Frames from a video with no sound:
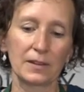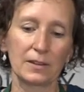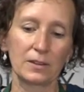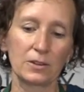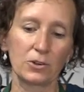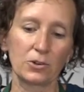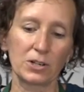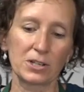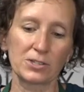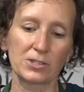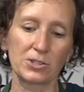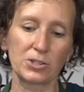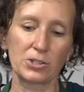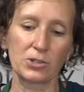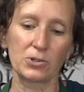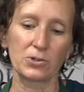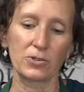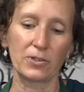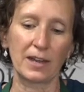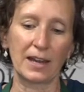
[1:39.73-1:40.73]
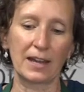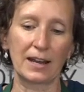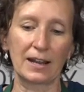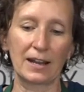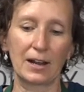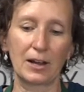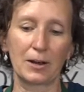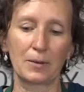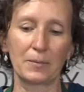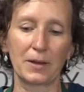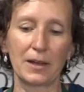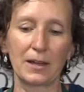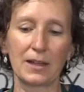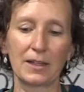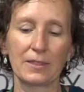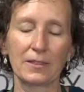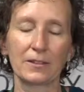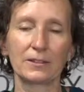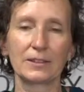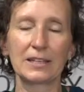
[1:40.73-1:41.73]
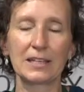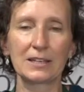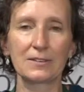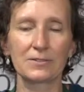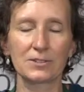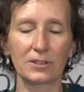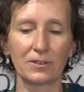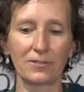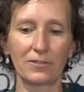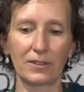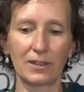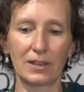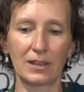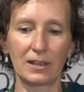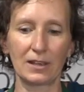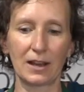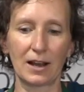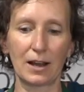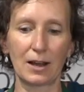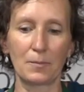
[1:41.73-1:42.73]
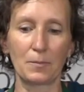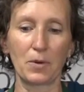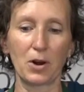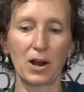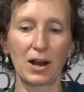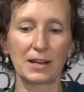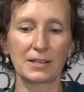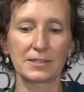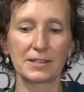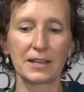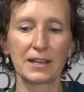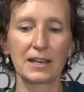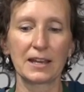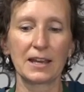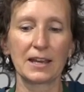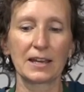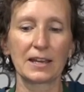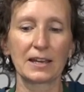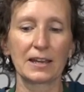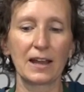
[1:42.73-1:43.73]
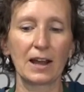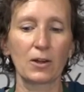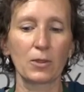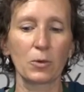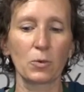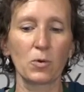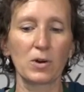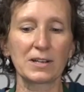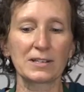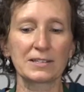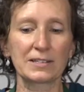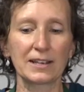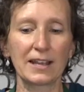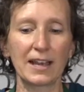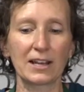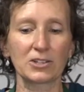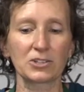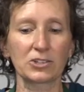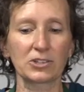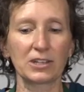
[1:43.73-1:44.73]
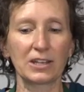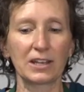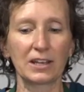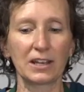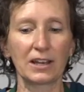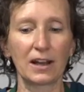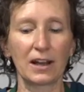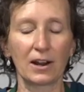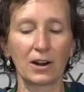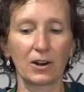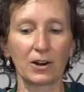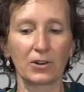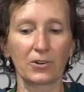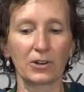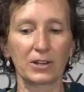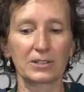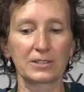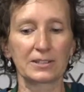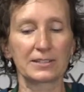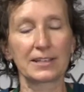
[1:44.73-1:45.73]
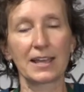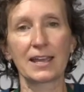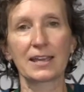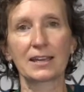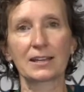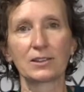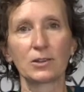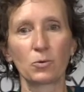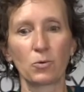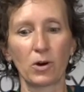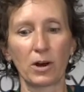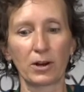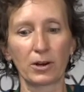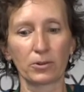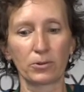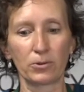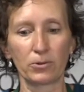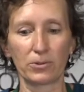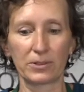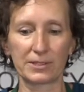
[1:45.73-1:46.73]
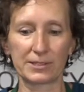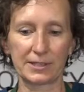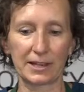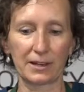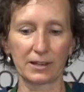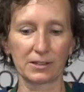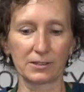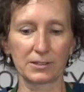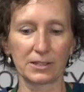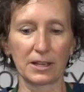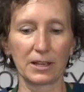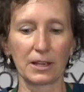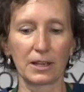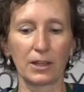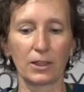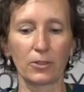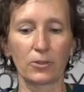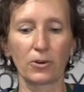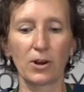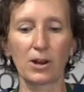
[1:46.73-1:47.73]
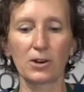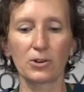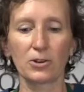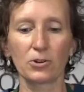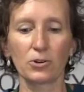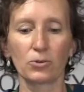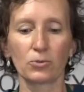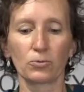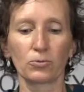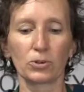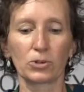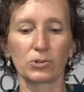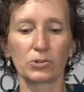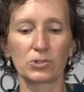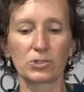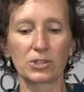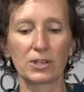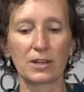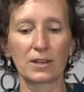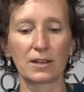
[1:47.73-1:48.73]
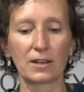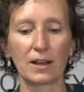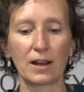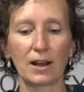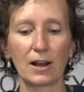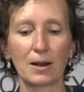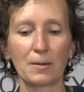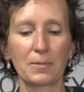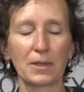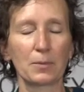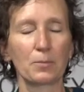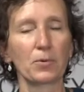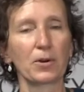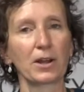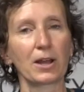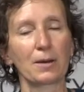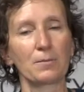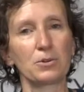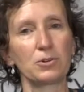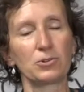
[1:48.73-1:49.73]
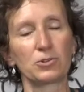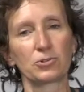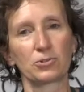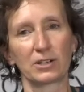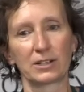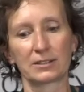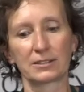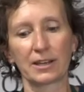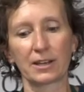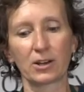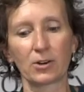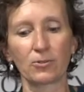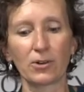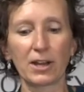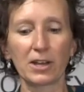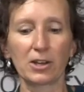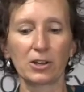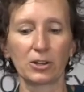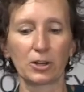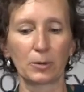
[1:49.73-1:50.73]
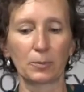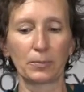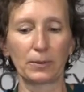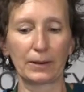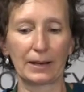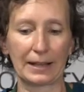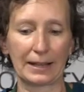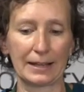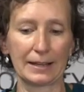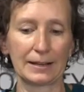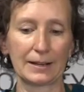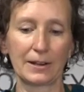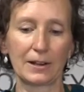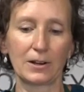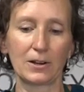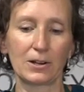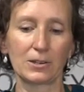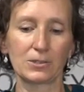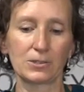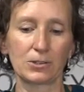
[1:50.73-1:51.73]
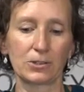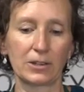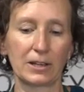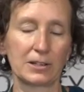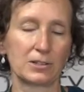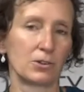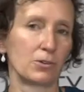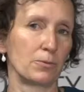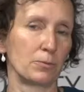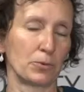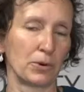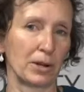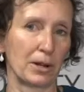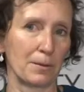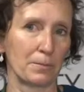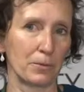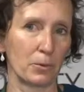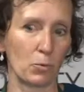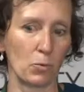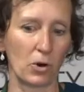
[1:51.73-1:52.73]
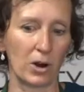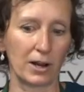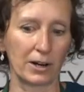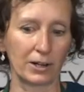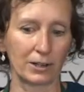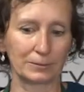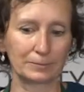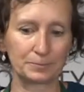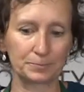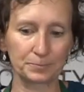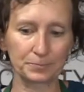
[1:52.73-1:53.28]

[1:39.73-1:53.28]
Notice too that the leaves of the moss are the ones that actually are going to take in the water through the cells. There are no roots that bring up nutrients like a regular plant, and also that don't bring up the water.